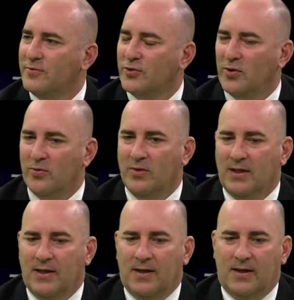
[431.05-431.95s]
So,
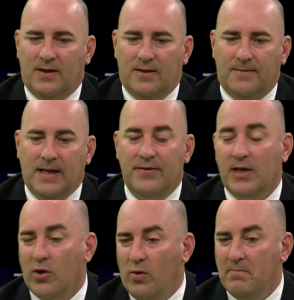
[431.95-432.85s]
and
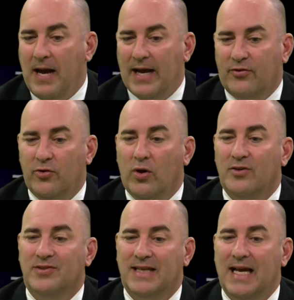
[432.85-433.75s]
then going back to
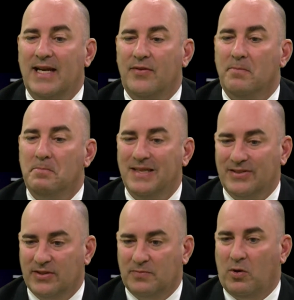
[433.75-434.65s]
understanding the
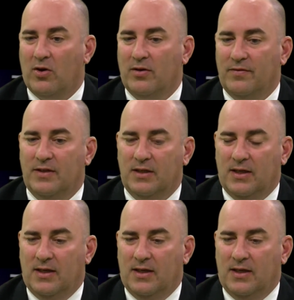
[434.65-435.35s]
business part of it,